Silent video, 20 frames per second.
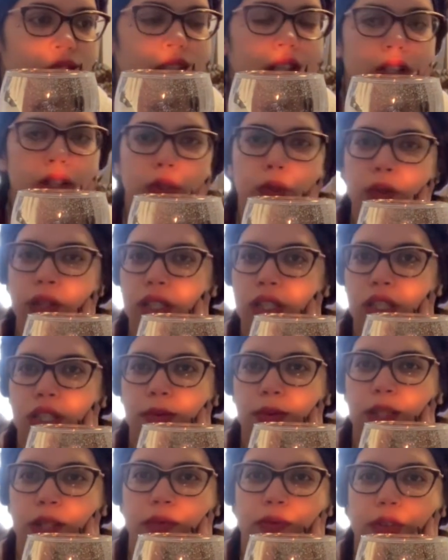doing
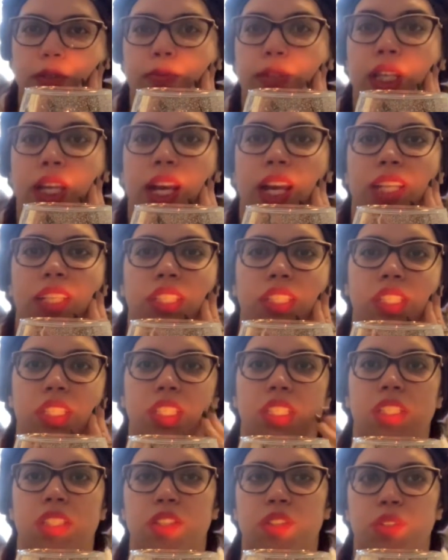something from behind the
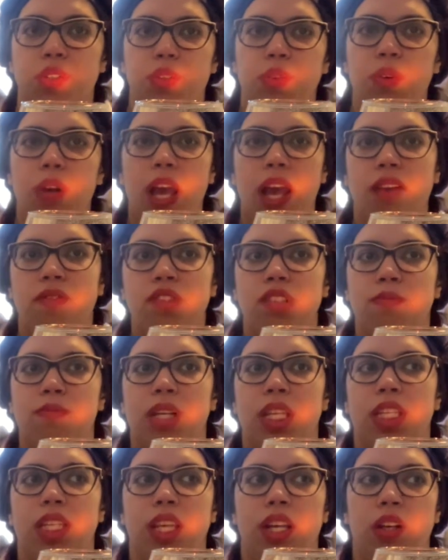scenes, or you have
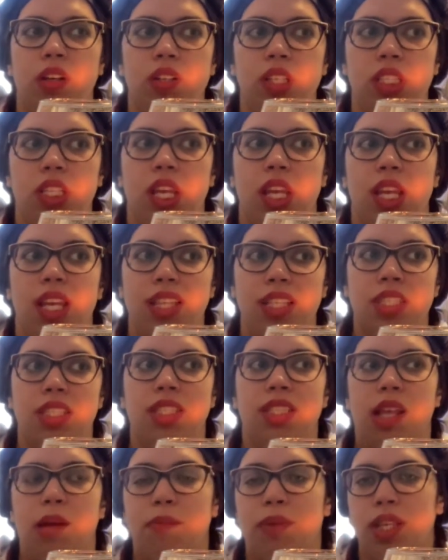somebody else
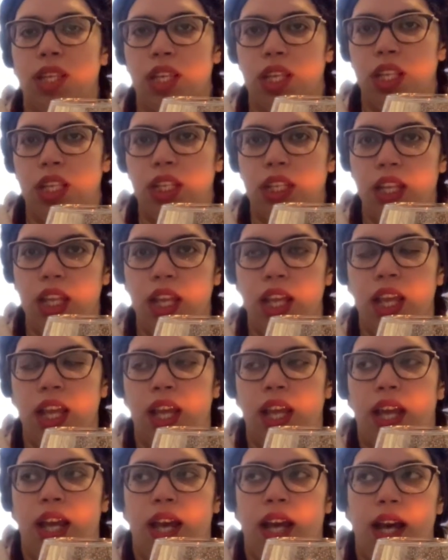stepping in
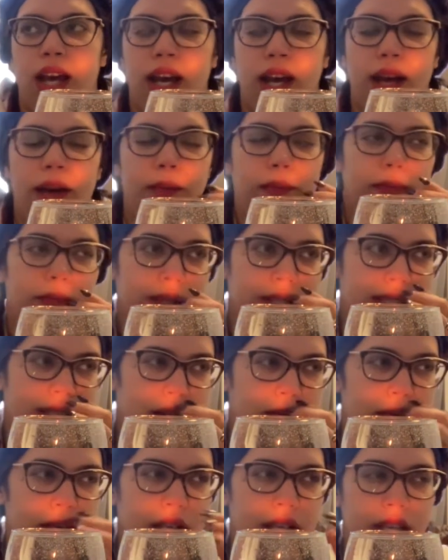
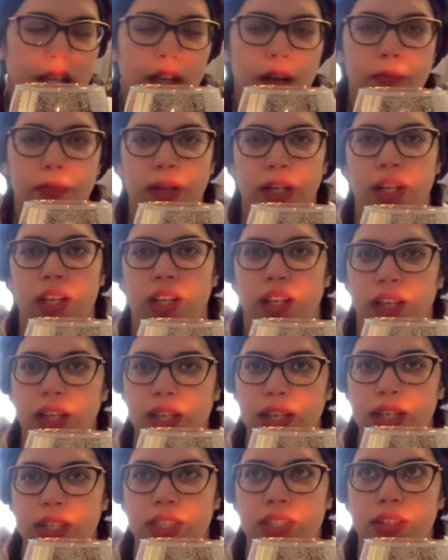your
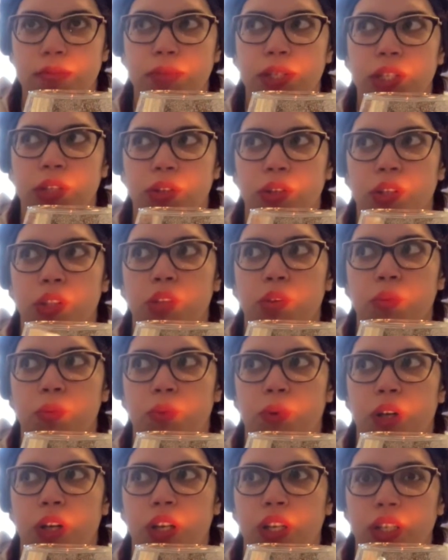place, but you're the
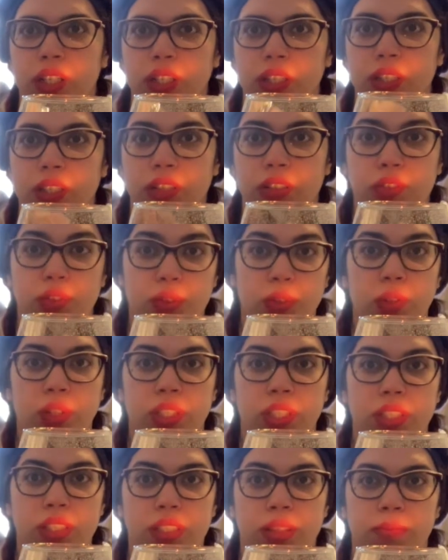one
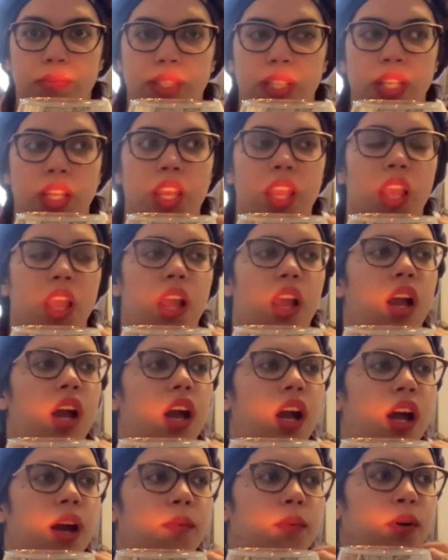controlling something,
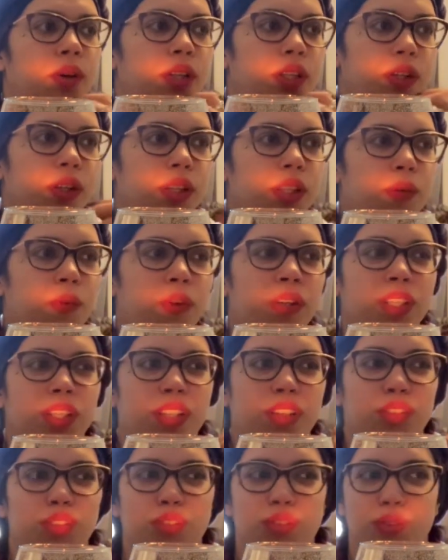or you're the one
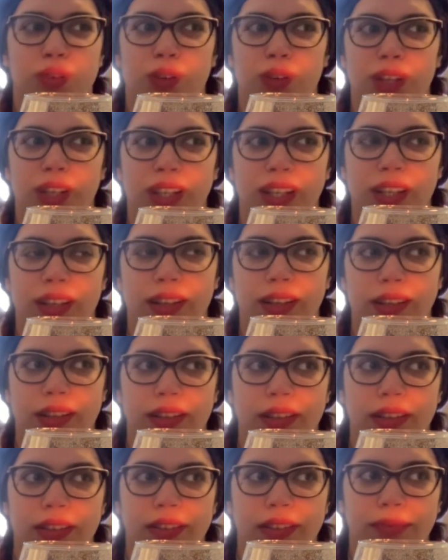
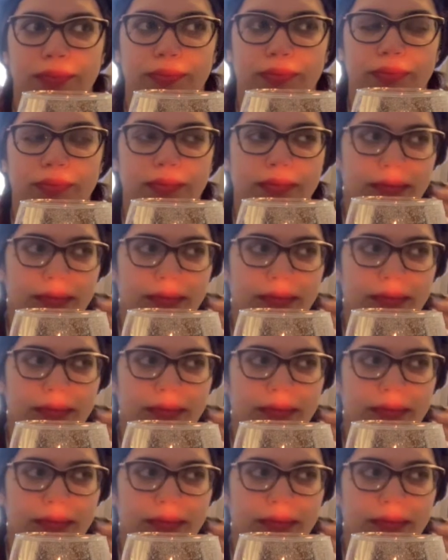controlling,